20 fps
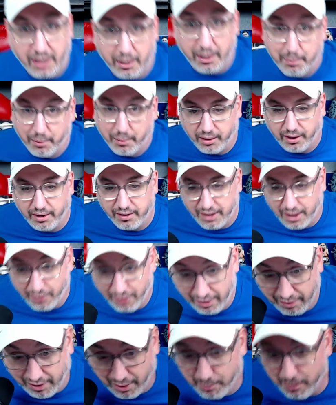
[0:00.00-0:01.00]
stop barking now
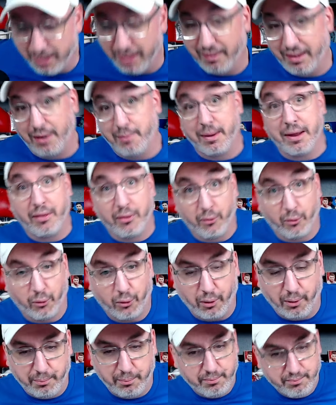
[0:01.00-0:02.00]
that I let him in the
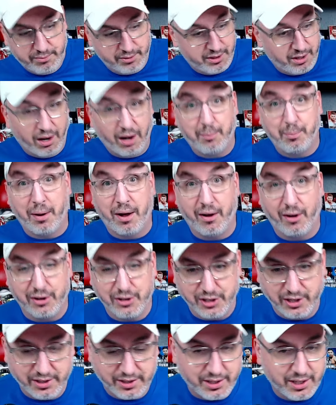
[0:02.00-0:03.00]
room.
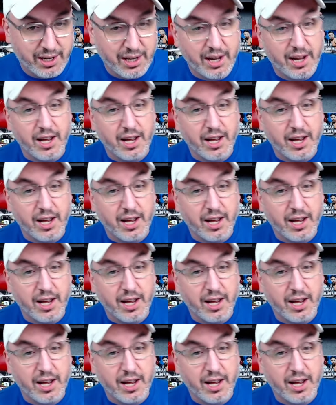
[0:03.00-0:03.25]
Apologies.